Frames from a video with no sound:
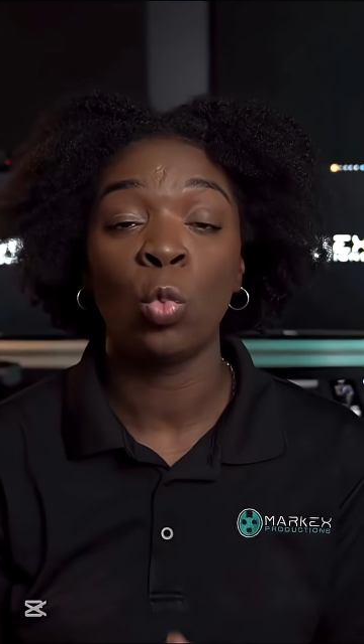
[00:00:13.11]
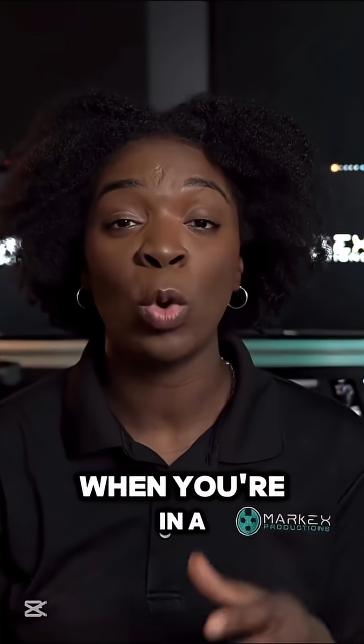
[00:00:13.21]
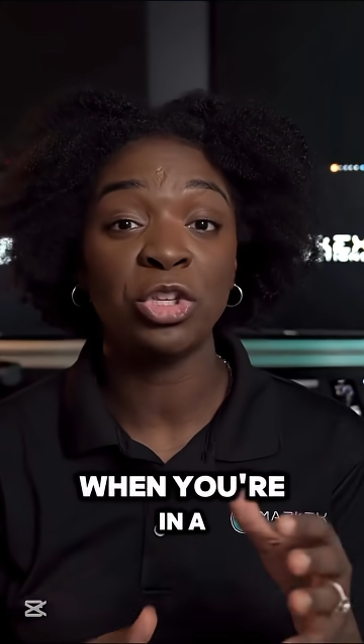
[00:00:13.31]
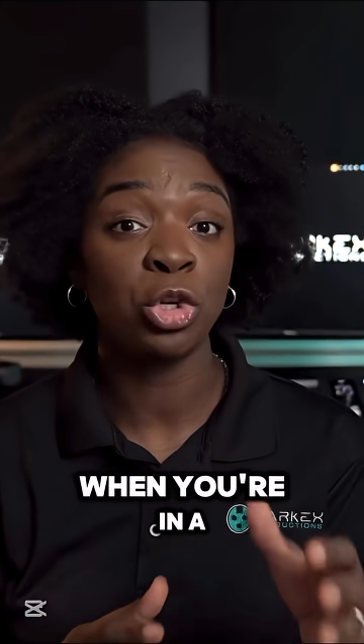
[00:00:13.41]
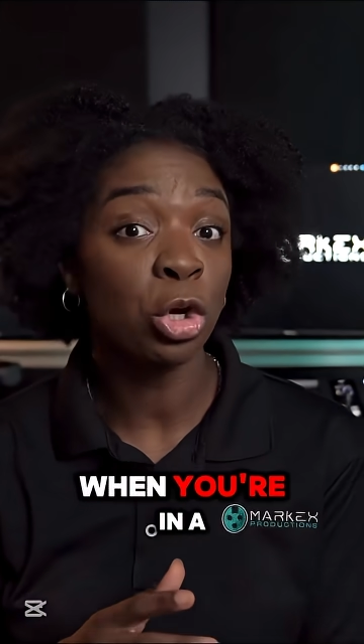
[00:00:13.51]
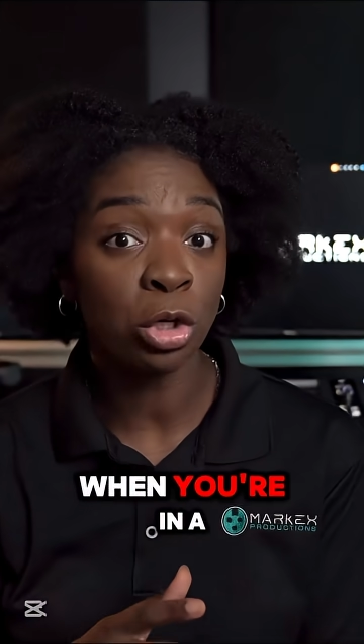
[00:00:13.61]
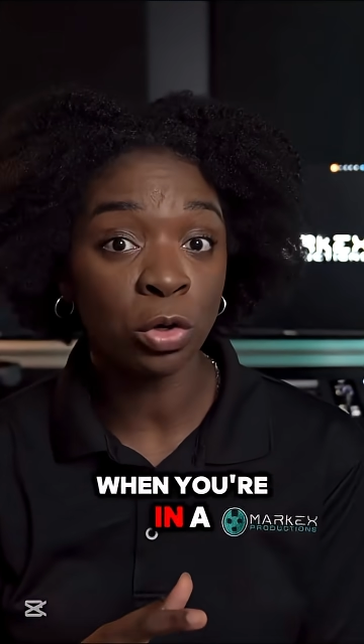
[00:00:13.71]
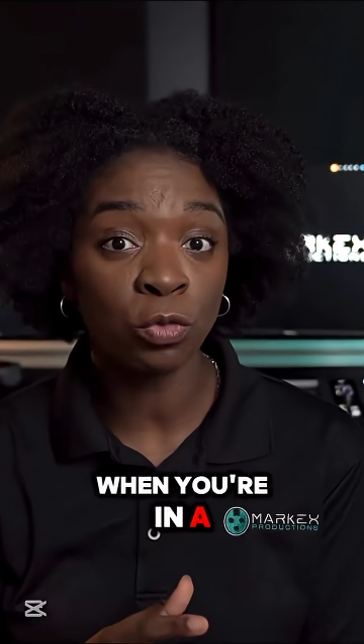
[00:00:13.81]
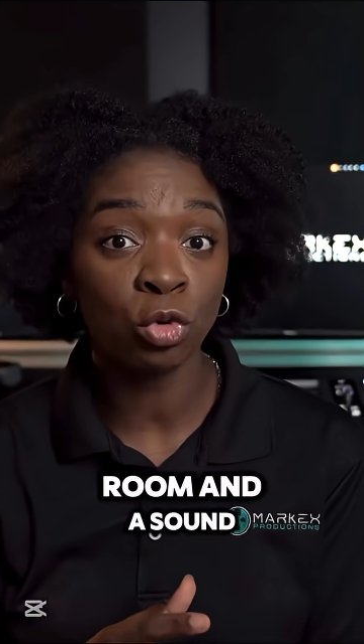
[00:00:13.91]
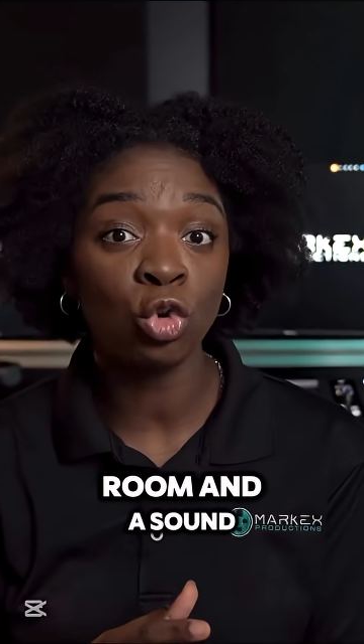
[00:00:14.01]
When you're in
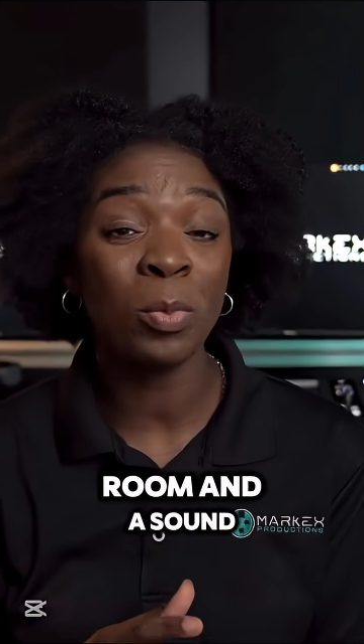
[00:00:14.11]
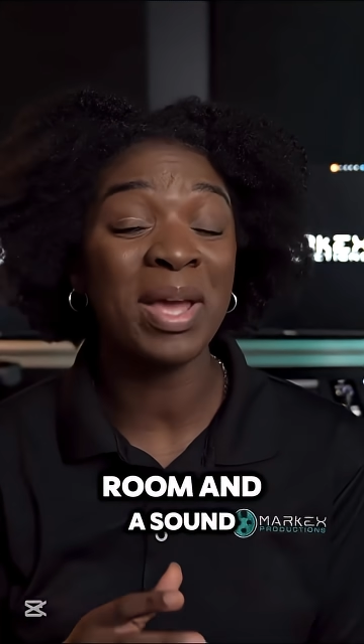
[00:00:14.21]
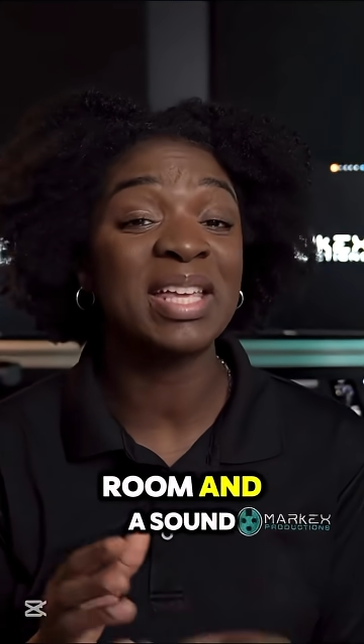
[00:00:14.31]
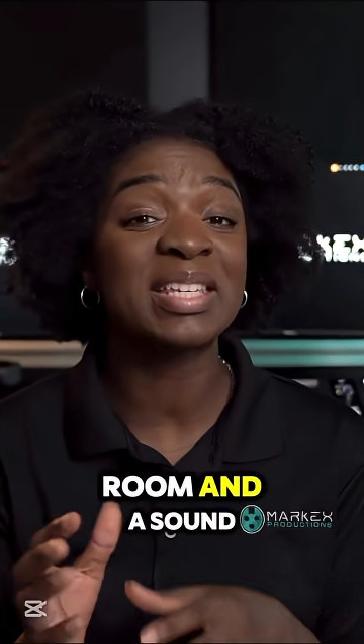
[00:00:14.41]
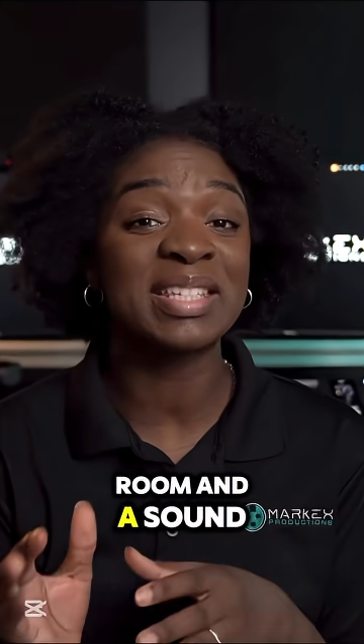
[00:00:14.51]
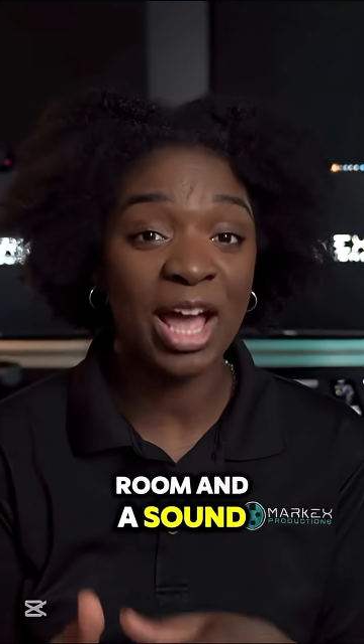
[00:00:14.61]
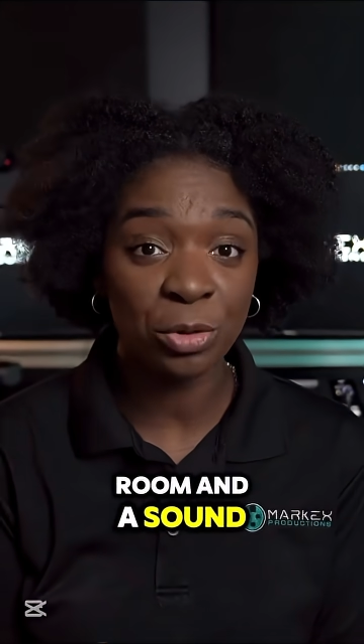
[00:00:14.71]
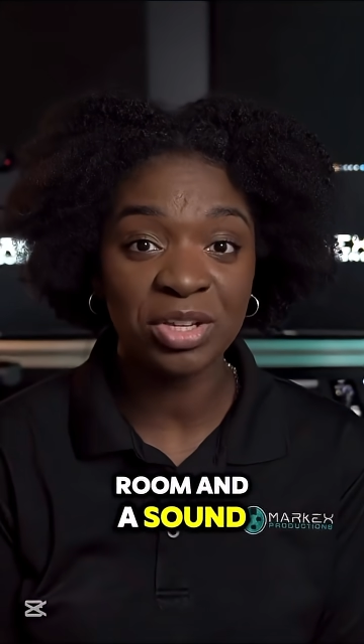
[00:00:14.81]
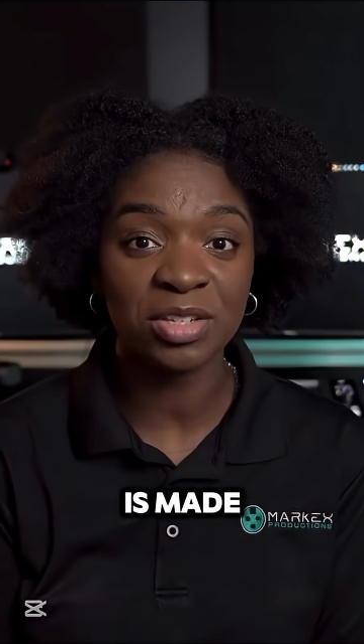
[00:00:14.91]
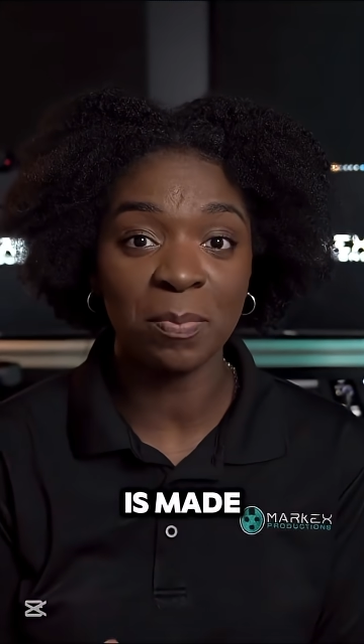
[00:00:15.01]
a room and a
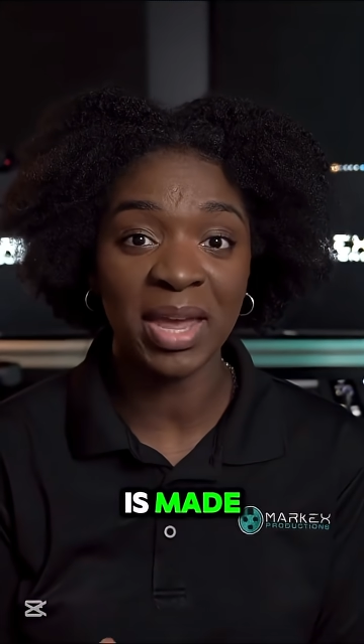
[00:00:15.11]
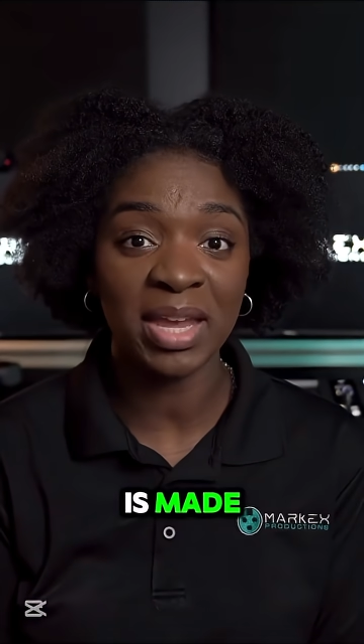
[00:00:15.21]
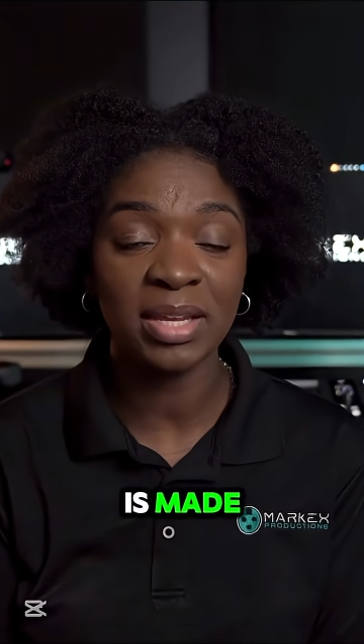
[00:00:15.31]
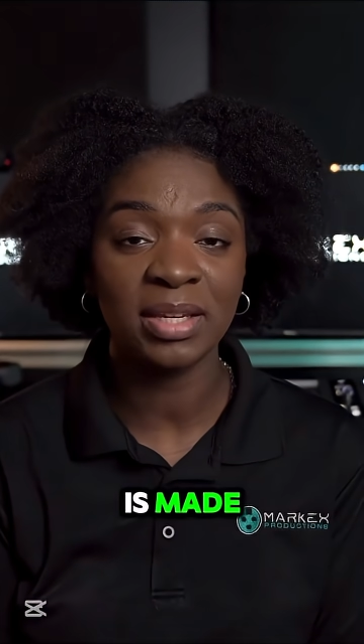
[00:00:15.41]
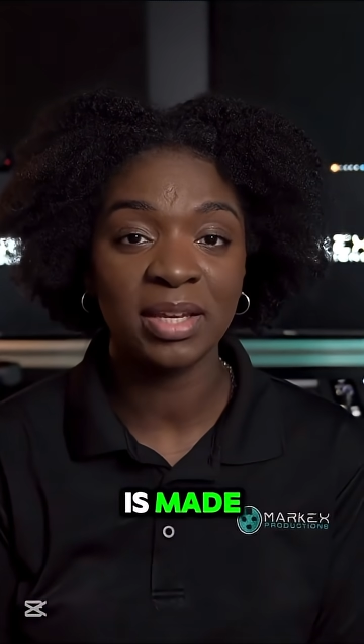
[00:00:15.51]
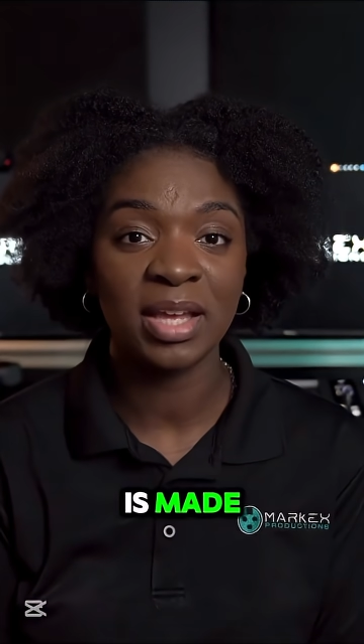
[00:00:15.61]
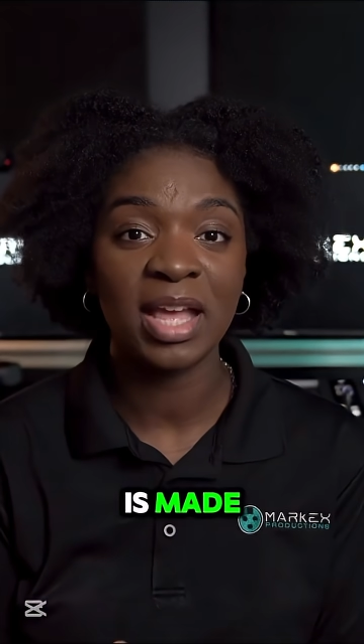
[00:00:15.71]
sound is made,